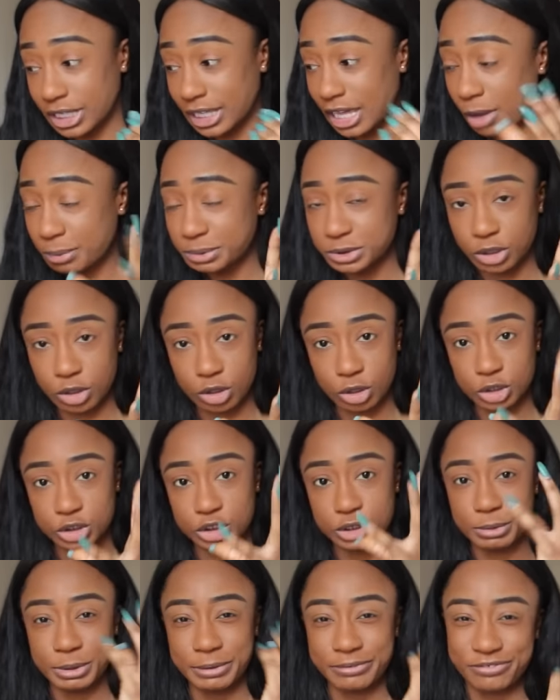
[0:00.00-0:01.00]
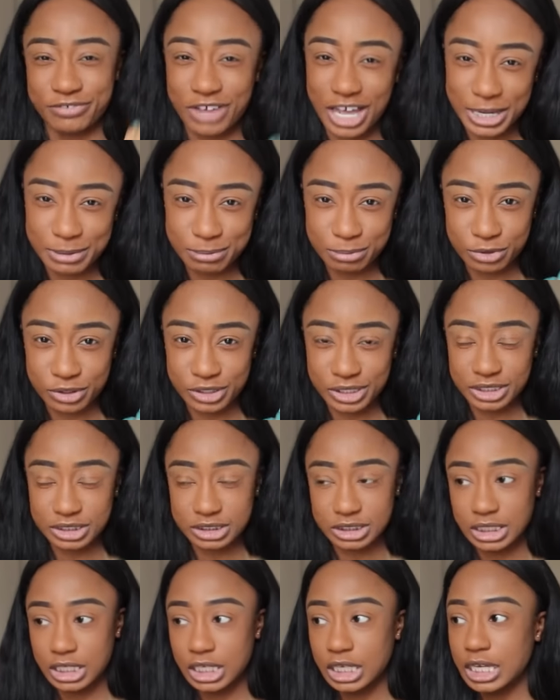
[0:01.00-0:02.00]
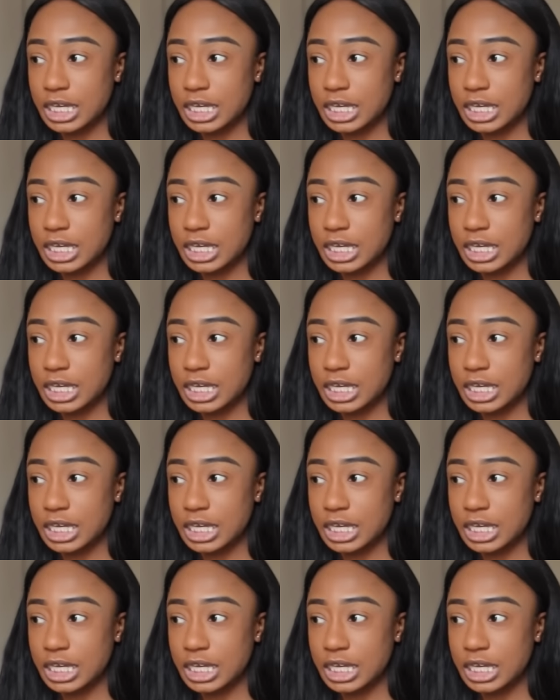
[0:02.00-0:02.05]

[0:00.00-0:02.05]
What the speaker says: It helps the colors to be vibrant.